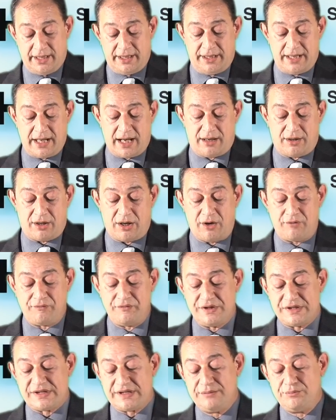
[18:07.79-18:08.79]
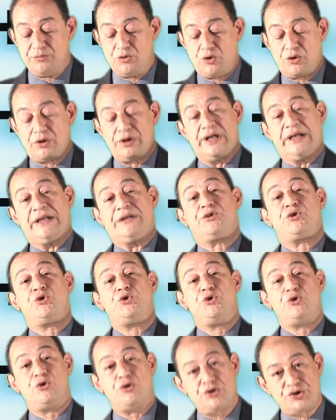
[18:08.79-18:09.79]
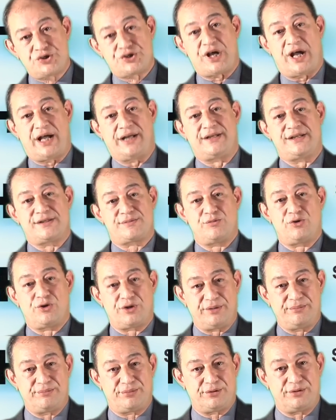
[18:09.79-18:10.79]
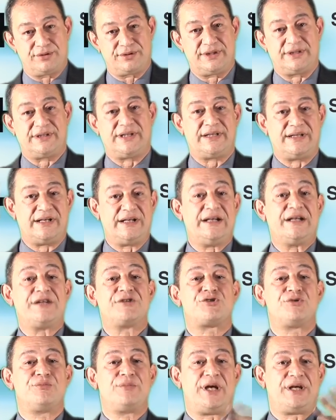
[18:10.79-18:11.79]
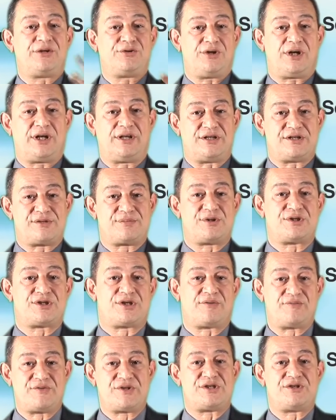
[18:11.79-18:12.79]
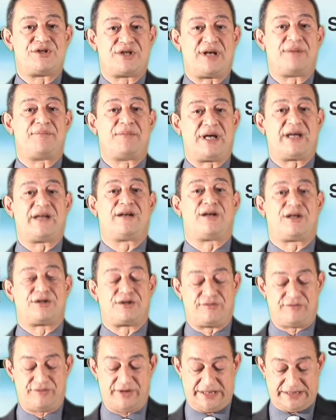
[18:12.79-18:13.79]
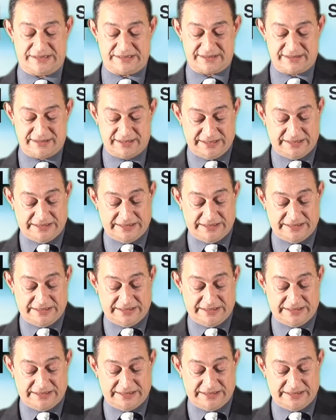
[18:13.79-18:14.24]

Now, obviously, more link to your site is more important than the links you make to others, because obviously you can make a lot of links